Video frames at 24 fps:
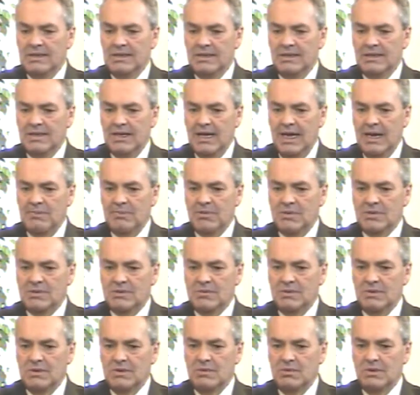happens
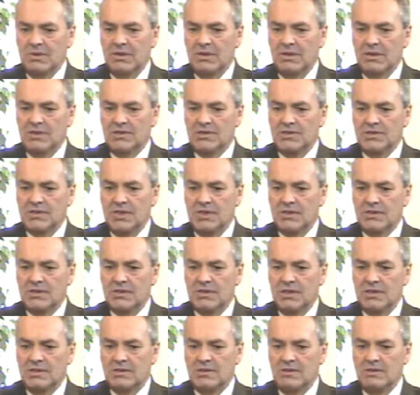with the legislation
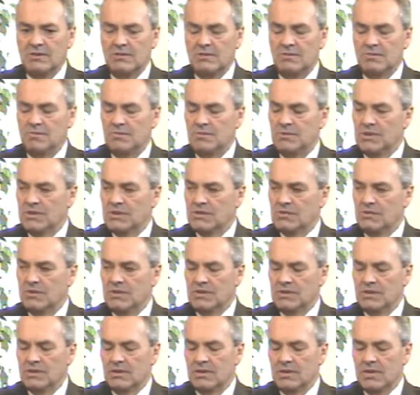that you just
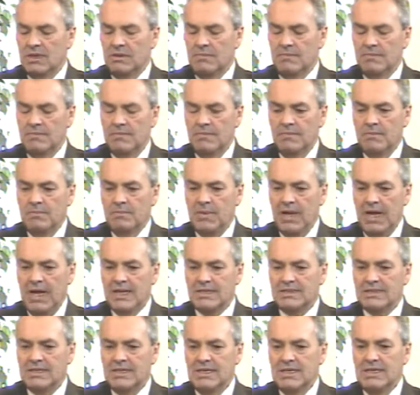recently
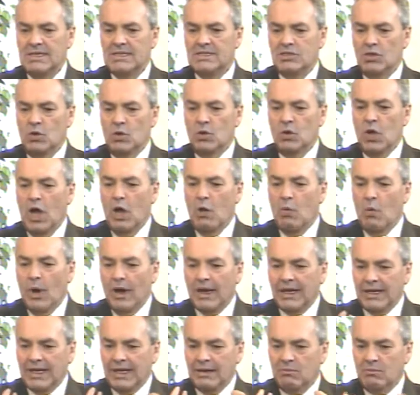passed. So I
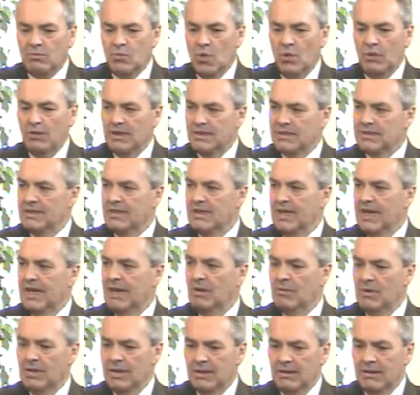want to get more into that. I
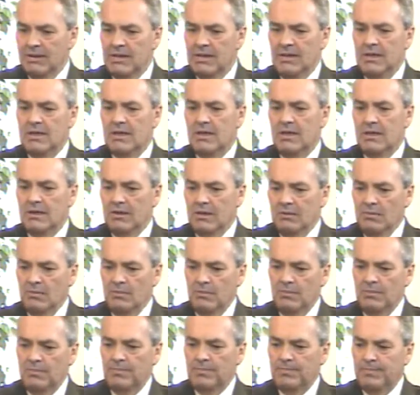want to
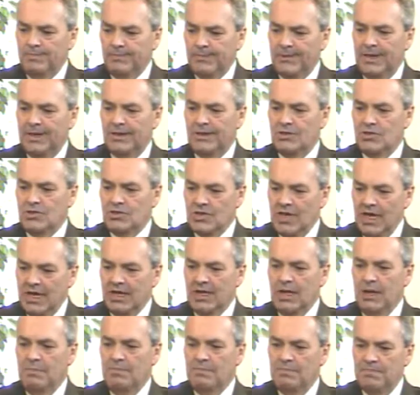kind of
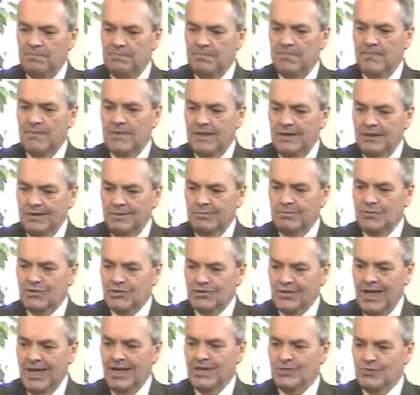shake up and
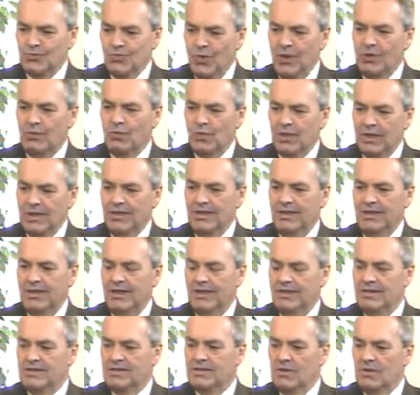massage what we
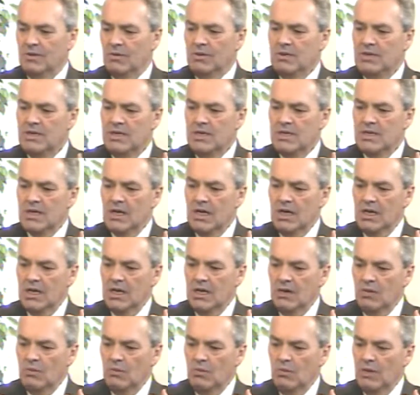did. So
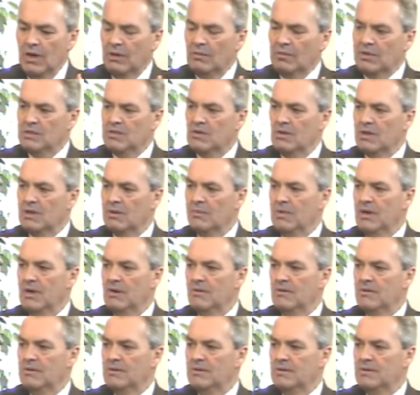why don't we talk about